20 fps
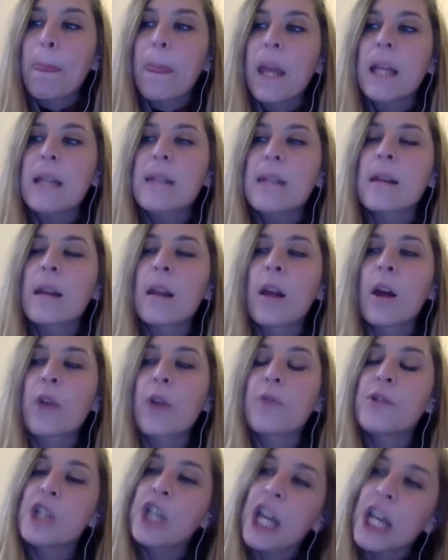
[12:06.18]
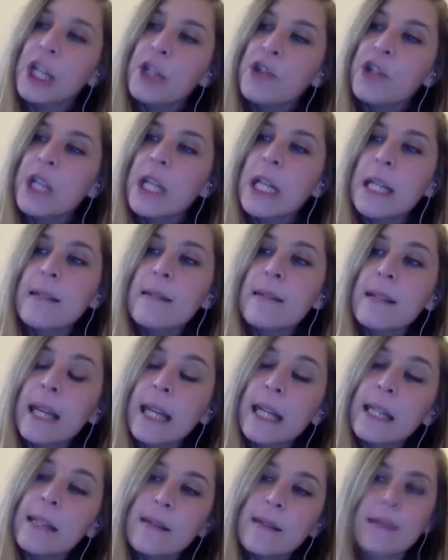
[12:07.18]
It's a lot of changes.
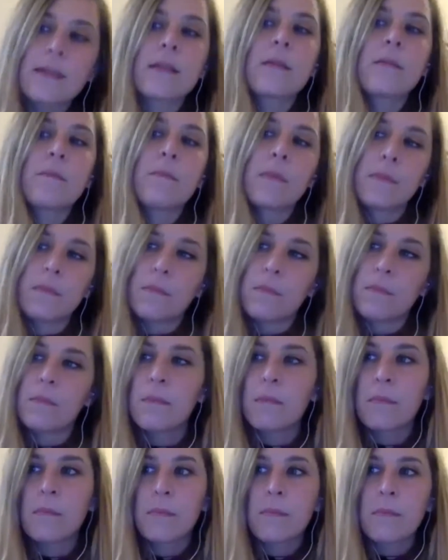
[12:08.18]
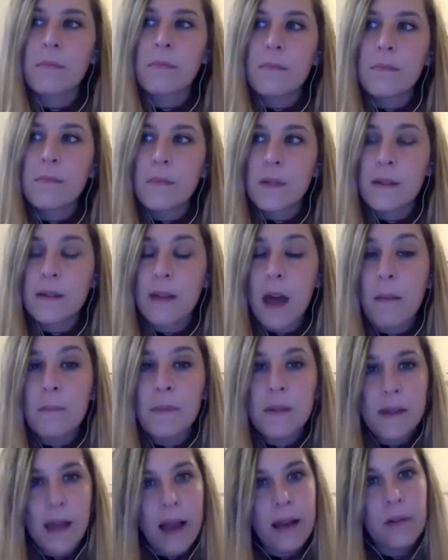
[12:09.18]
It's some
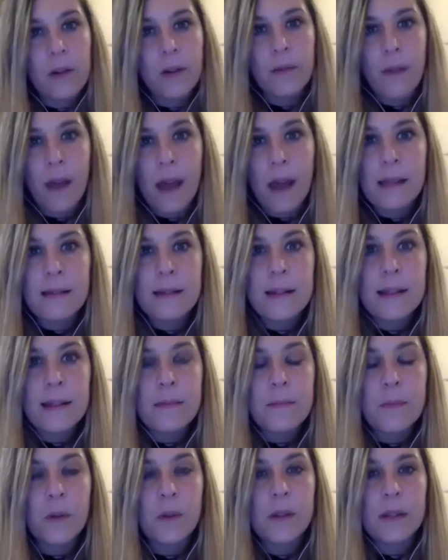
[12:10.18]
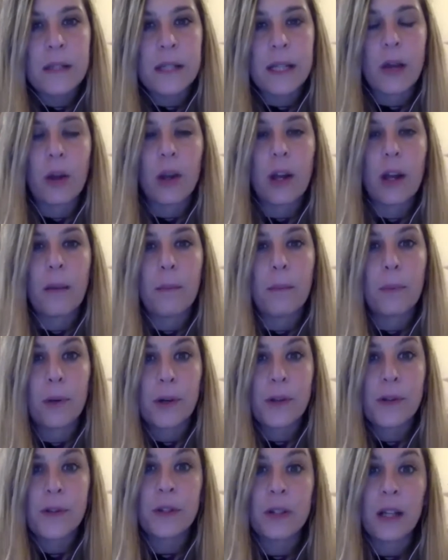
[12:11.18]
sacrifices, mostly on a
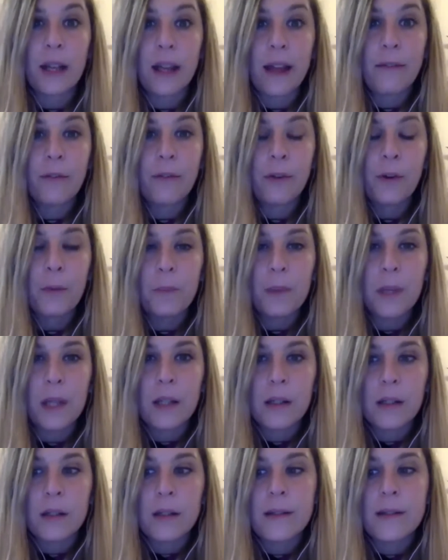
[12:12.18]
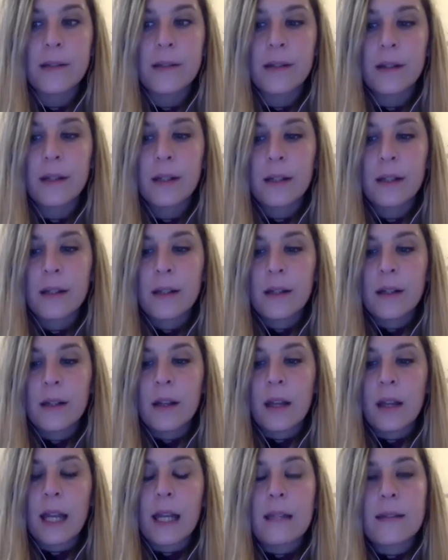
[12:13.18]
personal level, because
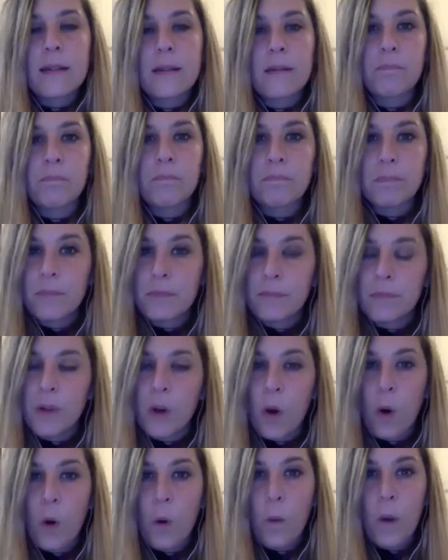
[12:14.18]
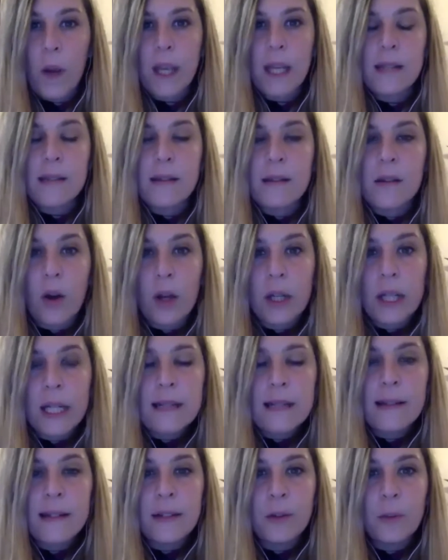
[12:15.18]
it's always not
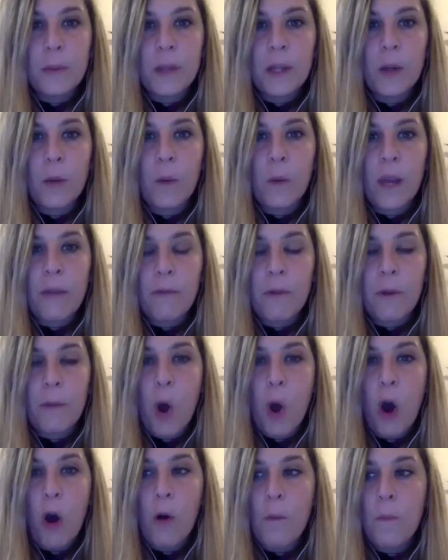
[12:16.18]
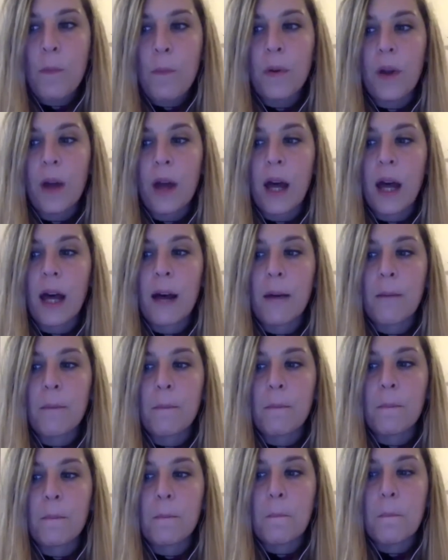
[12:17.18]
easy to be away from
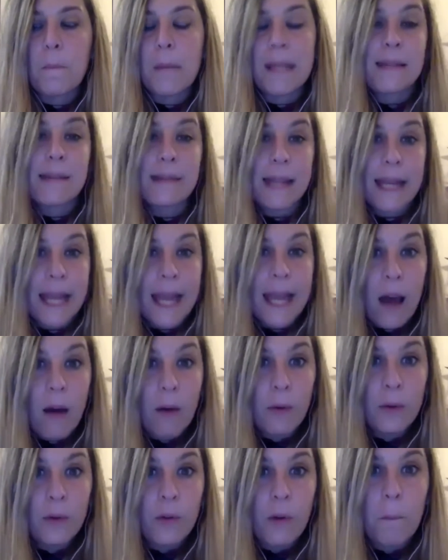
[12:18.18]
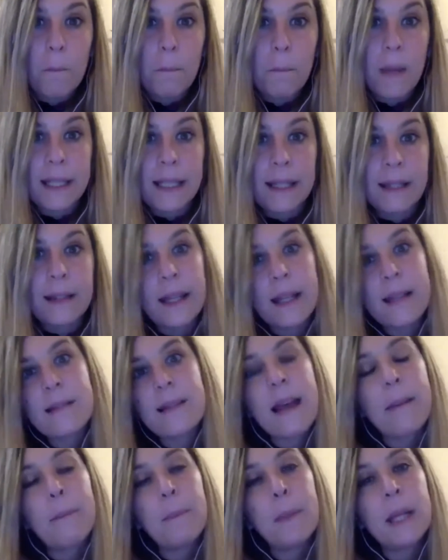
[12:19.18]
home, missing out on many things
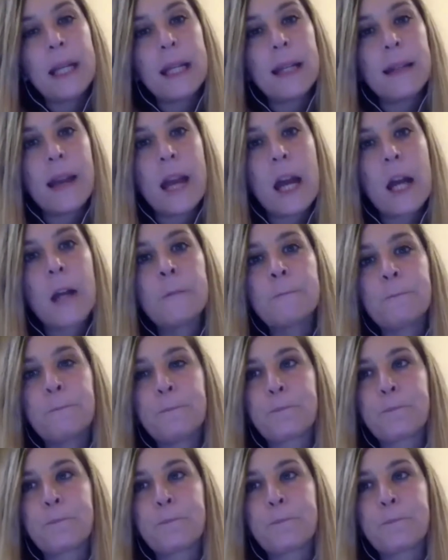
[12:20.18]
happening there.